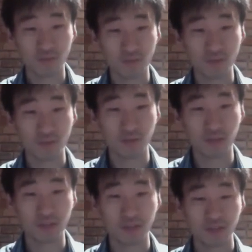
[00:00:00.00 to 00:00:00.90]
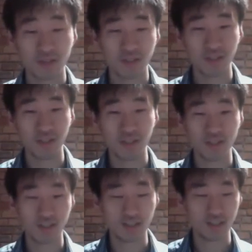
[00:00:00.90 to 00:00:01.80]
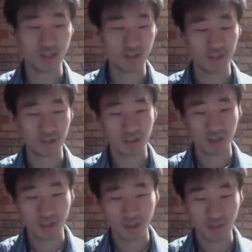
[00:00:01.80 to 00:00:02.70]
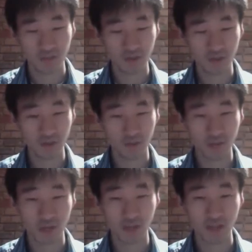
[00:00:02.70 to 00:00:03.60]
but it, it is a lifelong goal of mine,